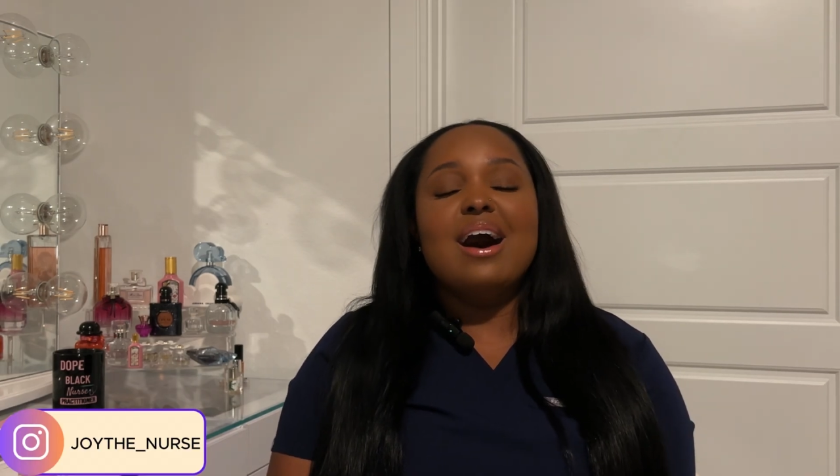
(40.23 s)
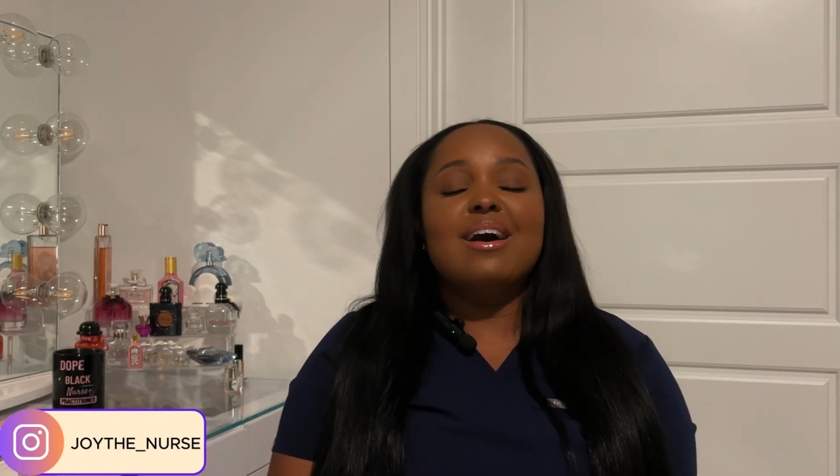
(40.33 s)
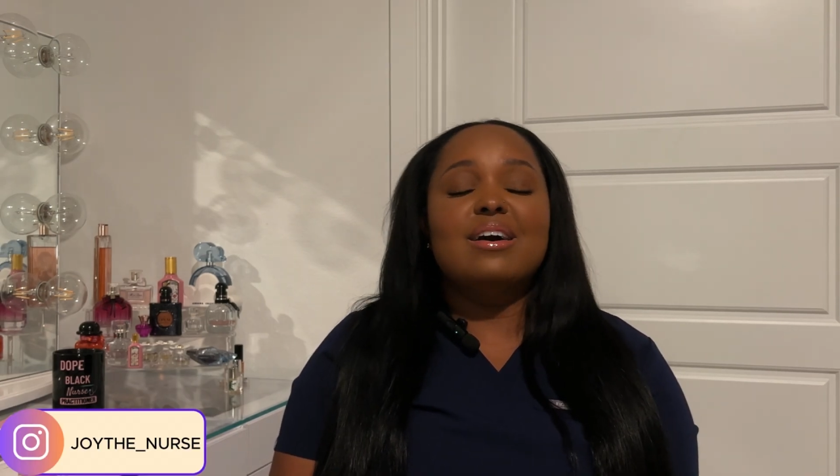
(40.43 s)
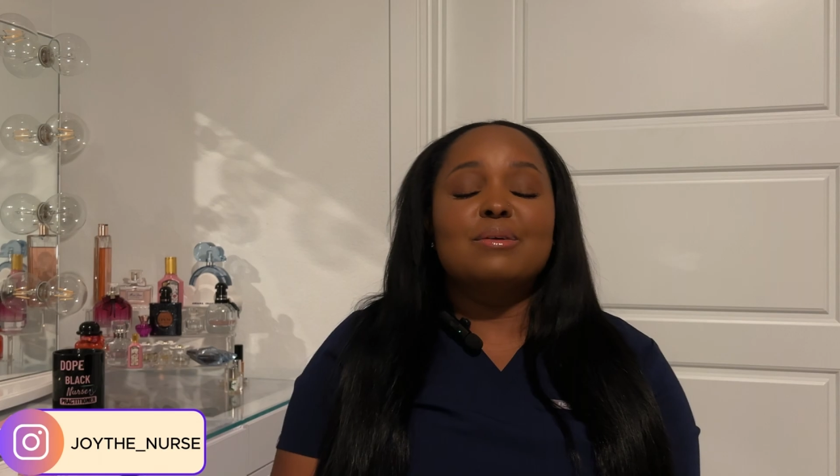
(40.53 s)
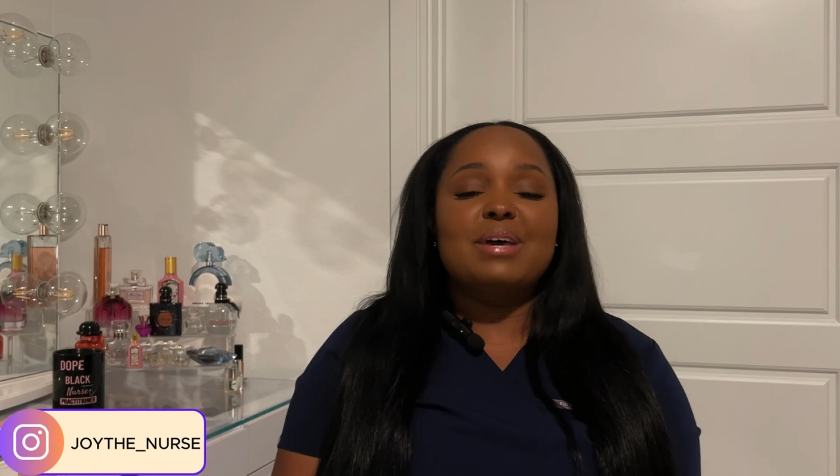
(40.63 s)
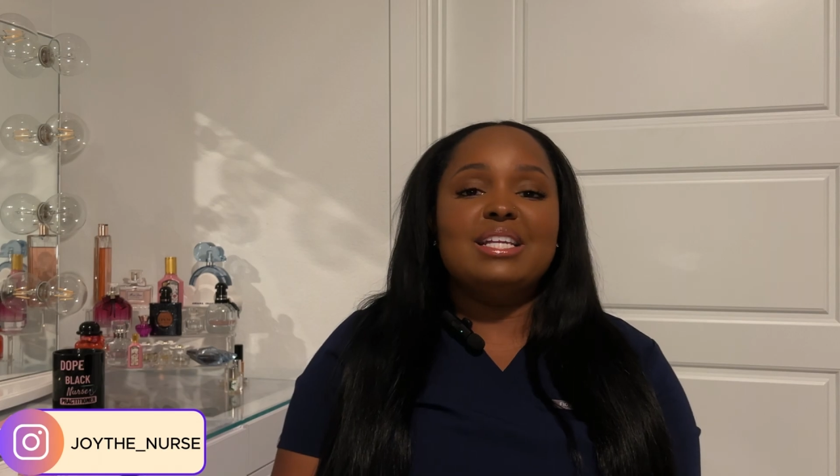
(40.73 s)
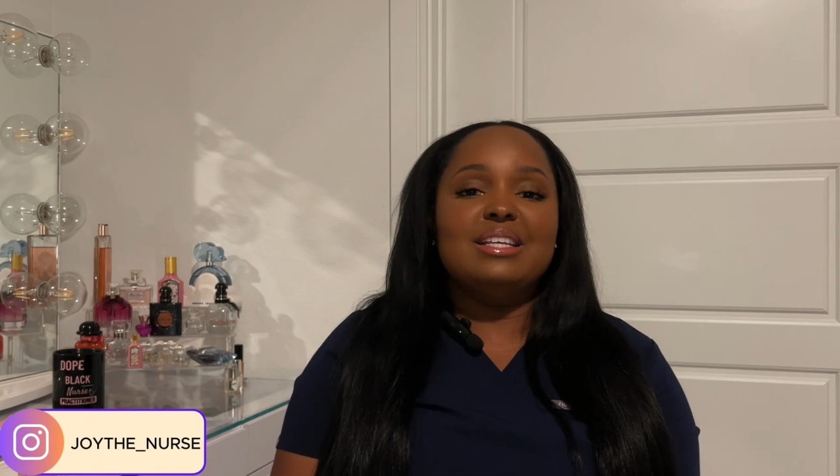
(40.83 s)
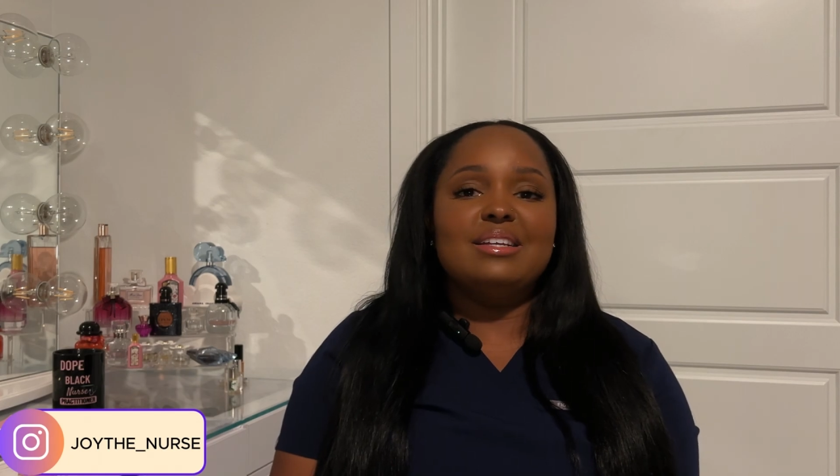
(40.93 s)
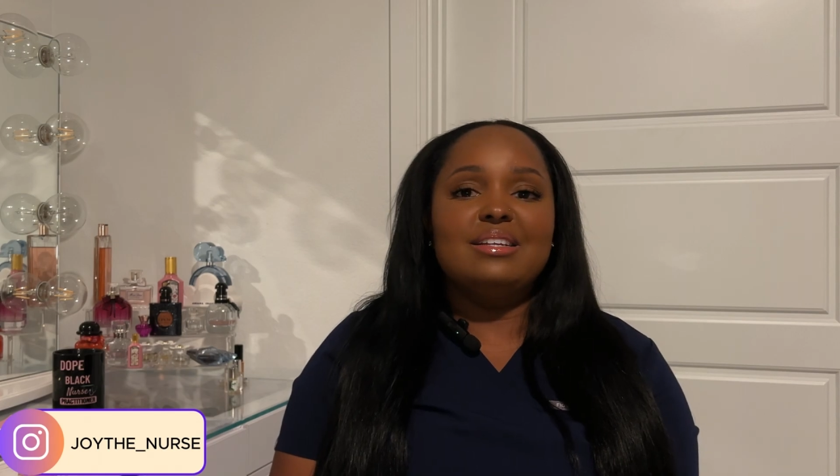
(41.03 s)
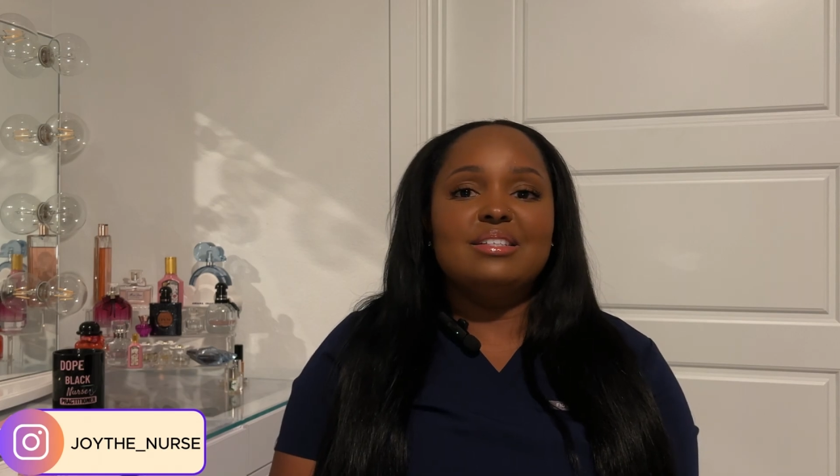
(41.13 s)
and
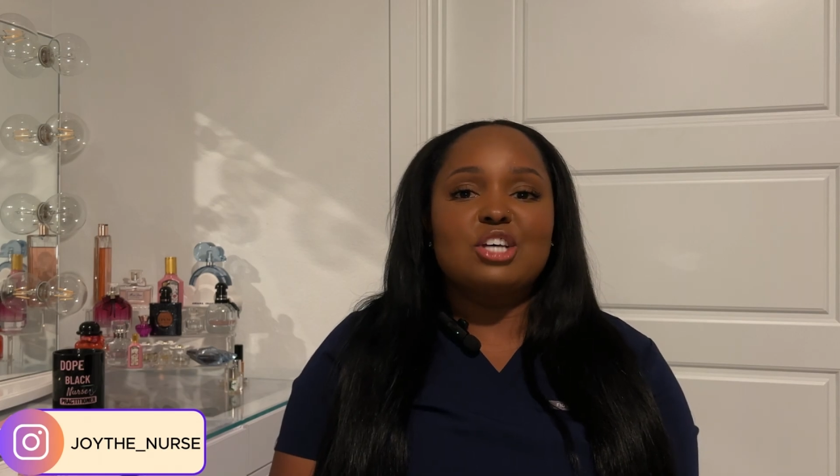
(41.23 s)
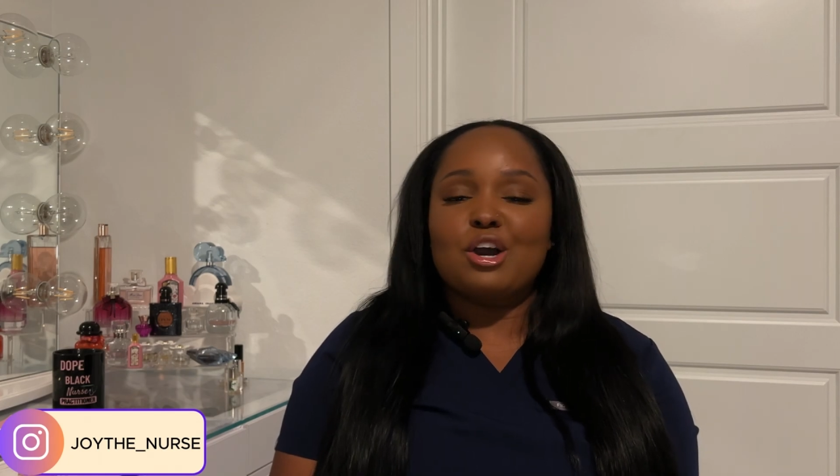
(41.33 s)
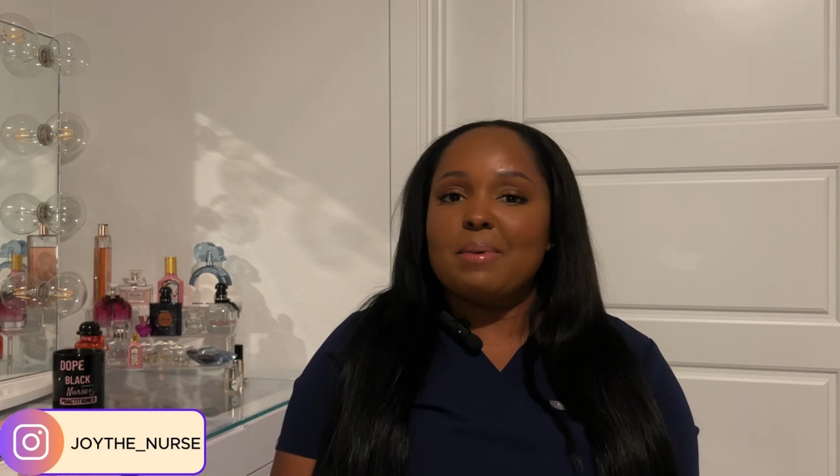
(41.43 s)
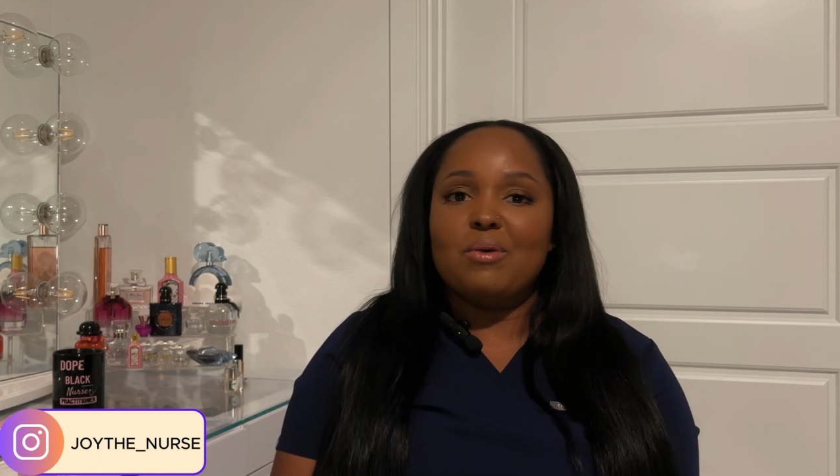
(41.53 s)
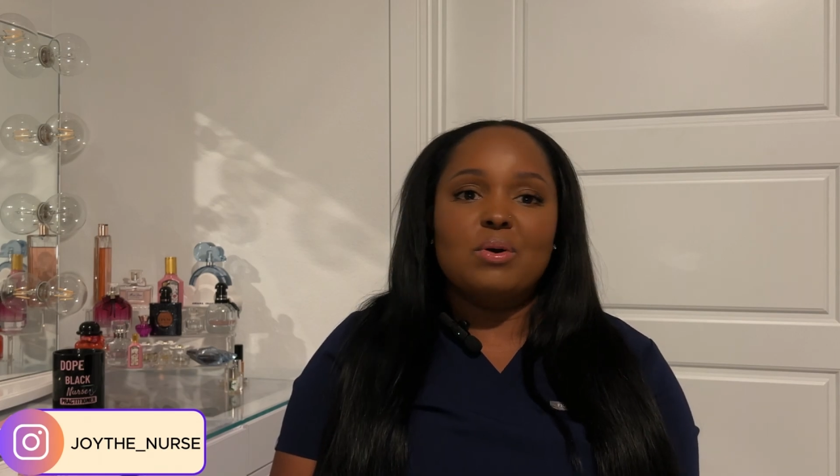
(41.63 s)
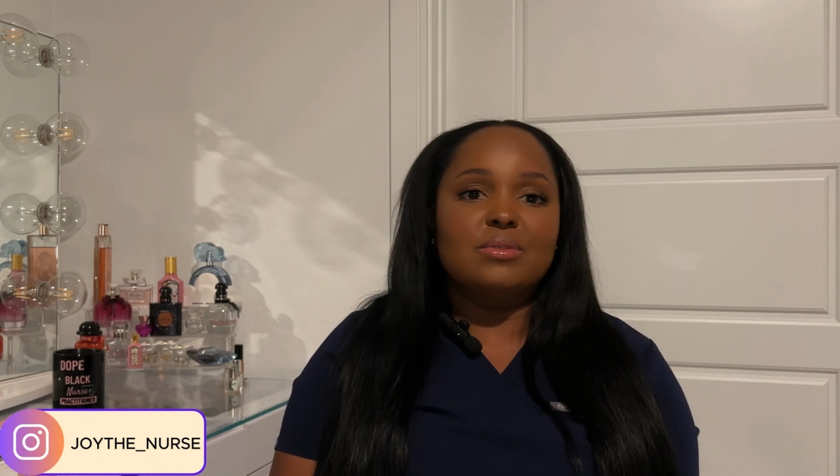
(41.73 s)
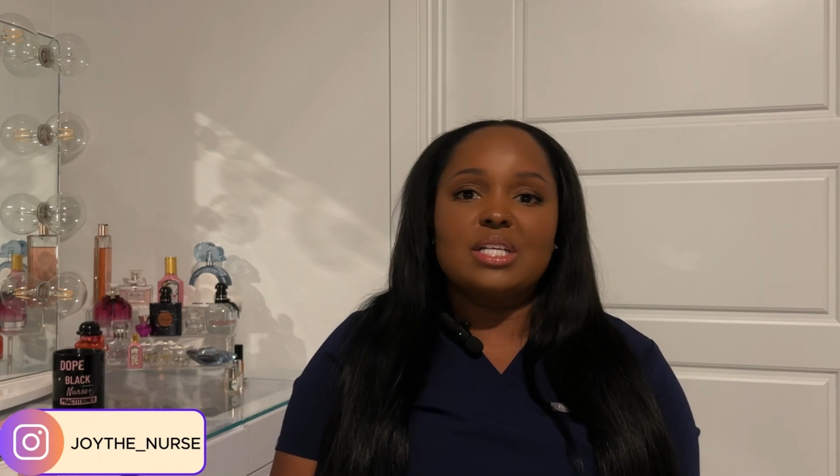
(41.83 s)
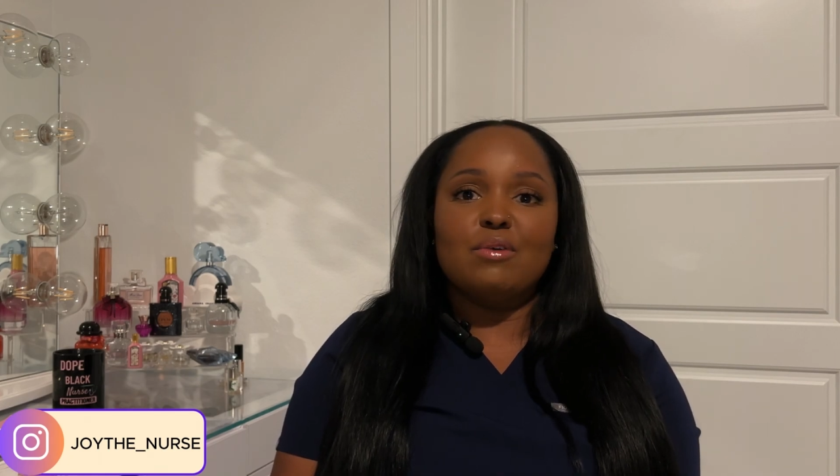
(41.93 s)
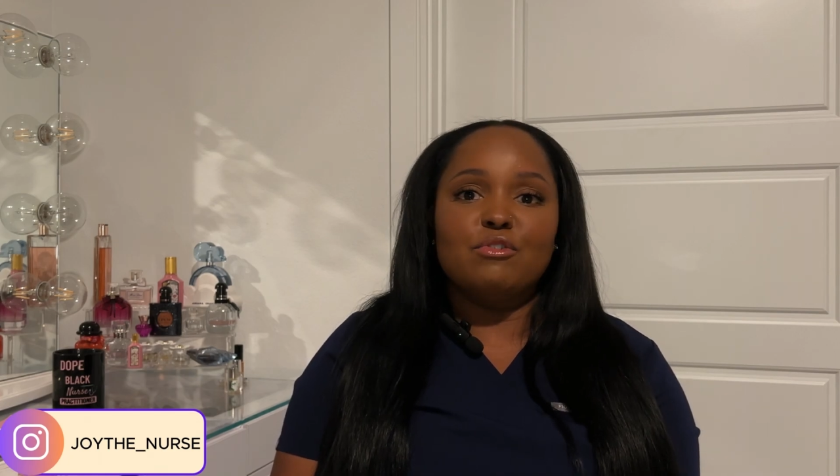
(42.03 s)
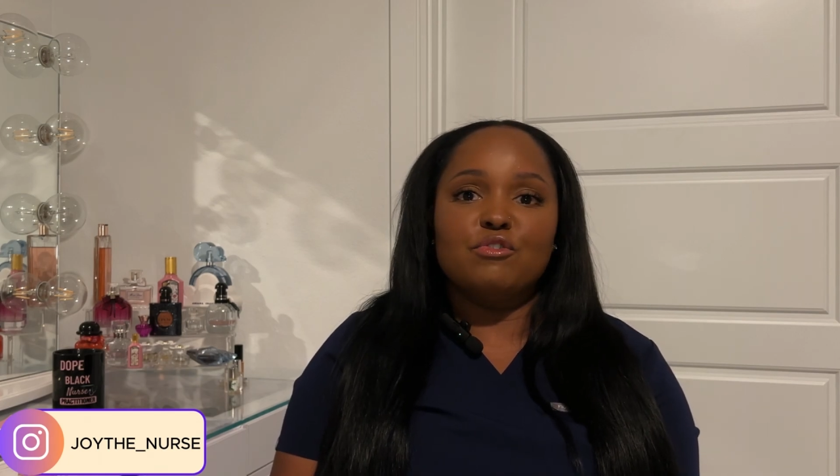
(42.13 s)
then talk about what was
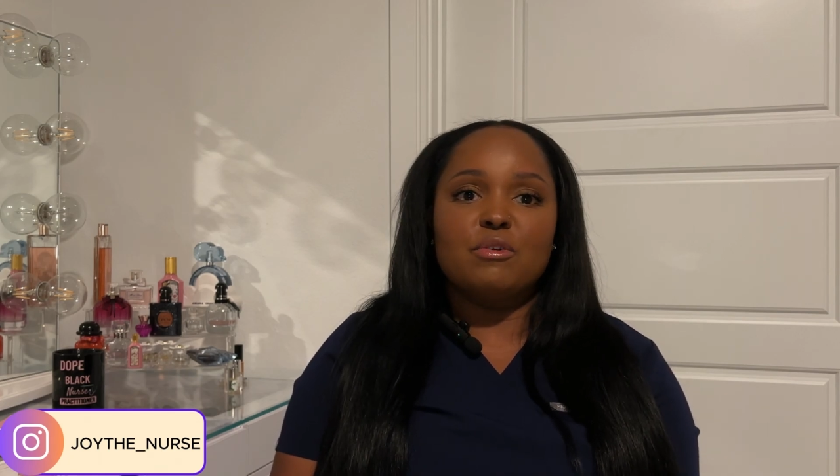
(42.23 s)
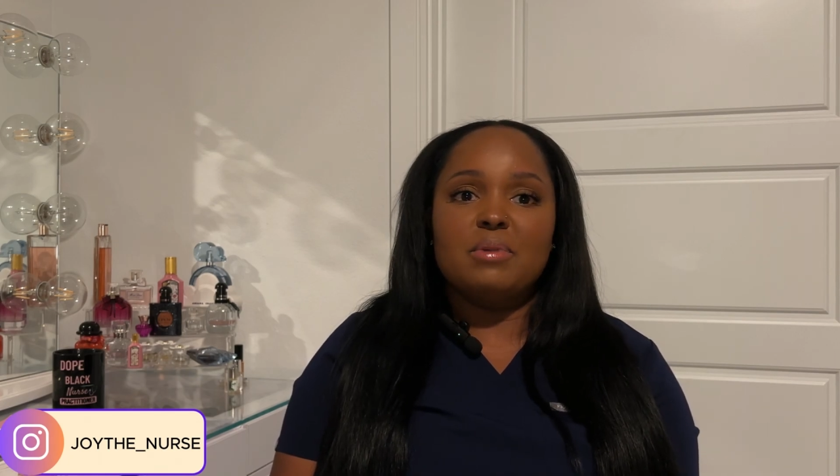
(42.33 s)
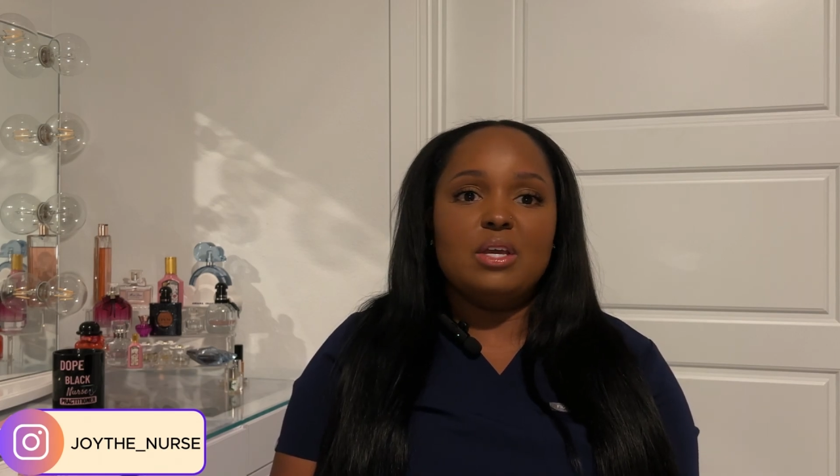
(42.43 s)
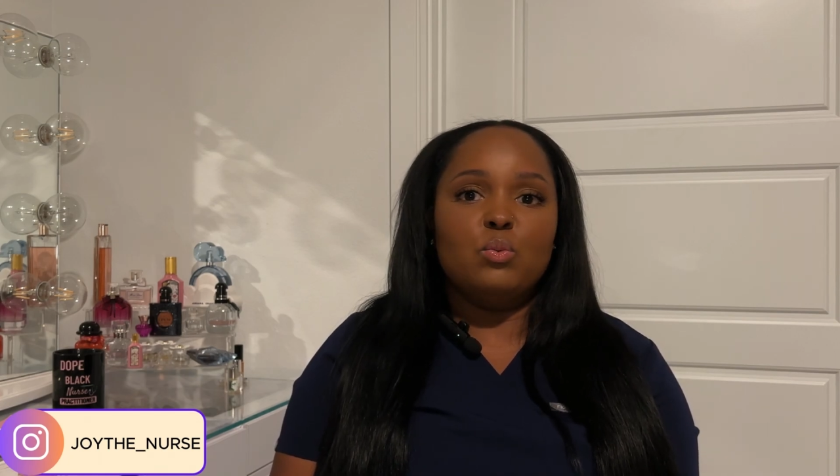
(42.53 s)
helpful for me,